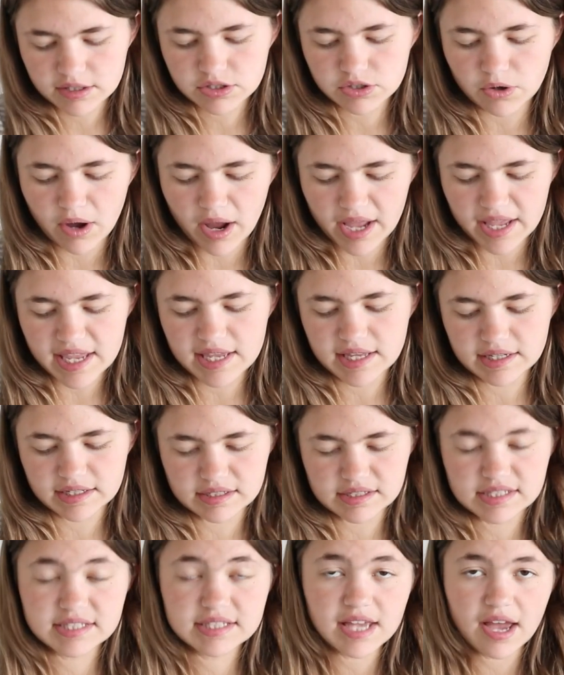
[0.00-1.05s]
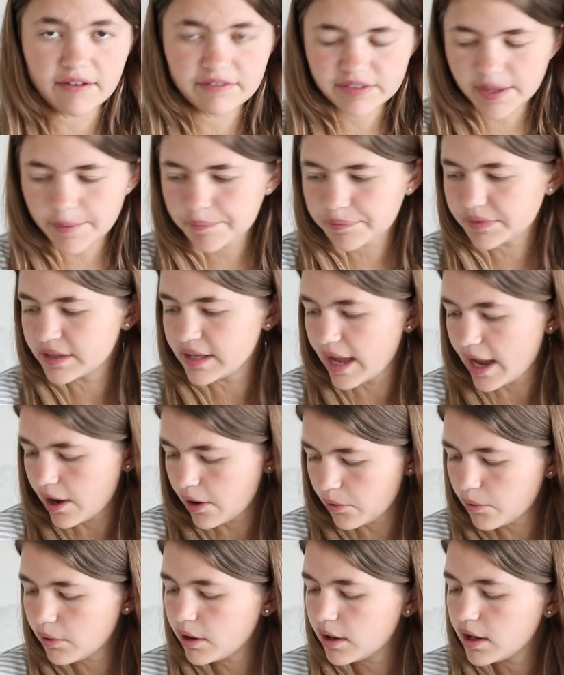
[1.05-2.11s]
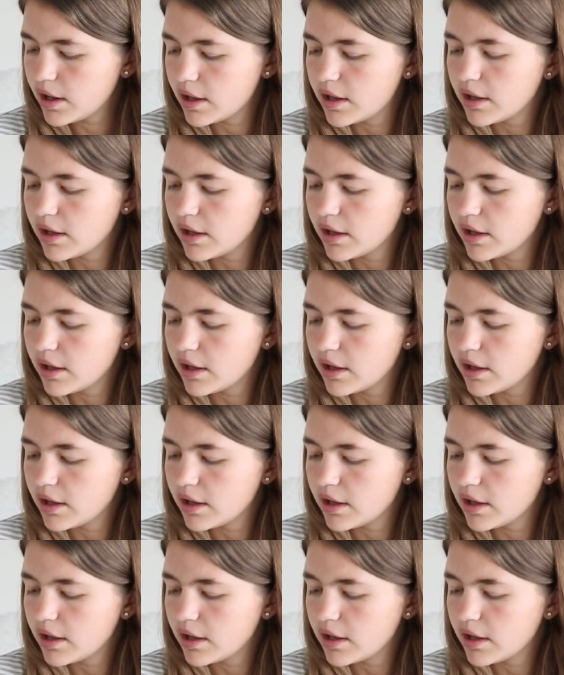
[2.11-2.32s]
So I stuffed it. Now